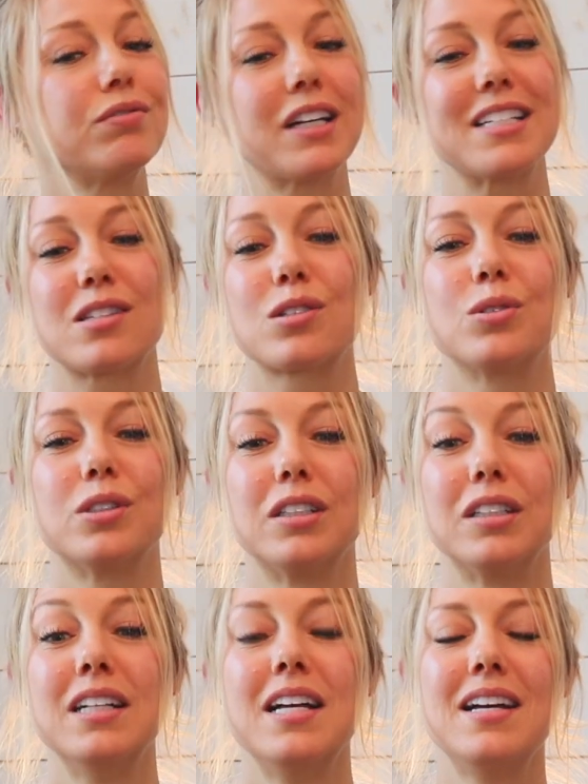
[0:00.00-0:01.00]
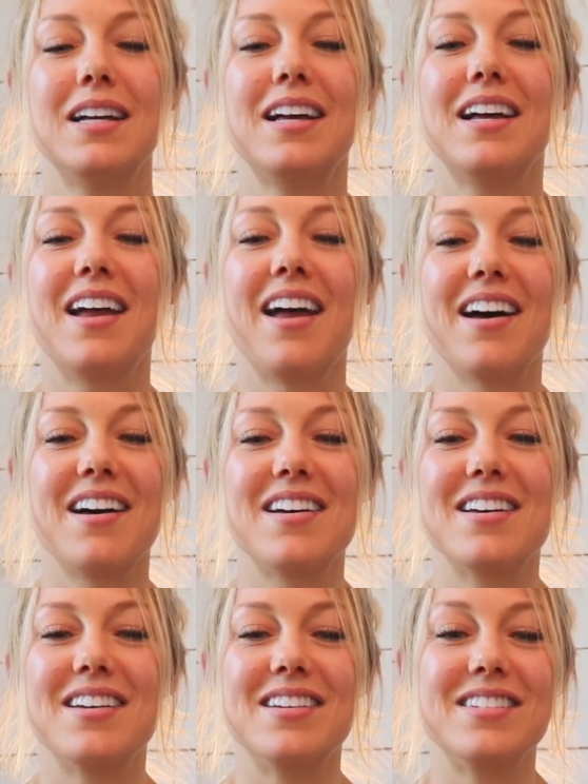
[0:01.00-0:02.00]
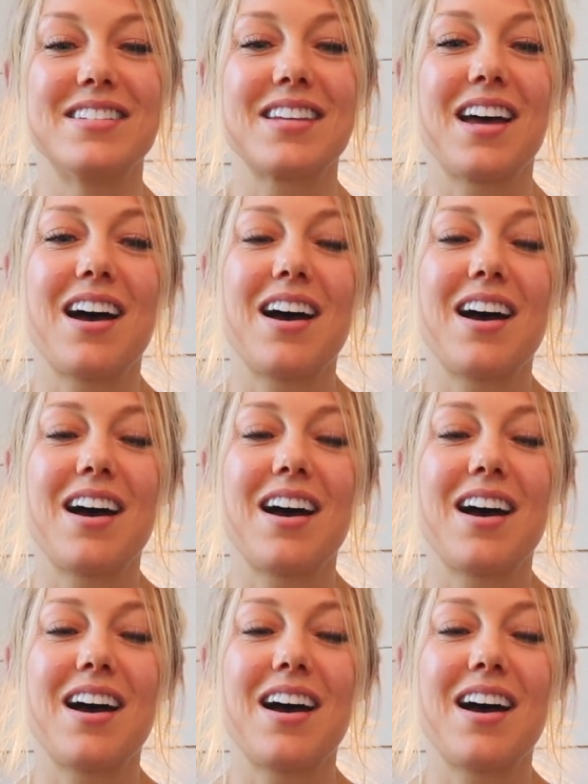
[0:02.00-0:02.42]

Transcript: flight school and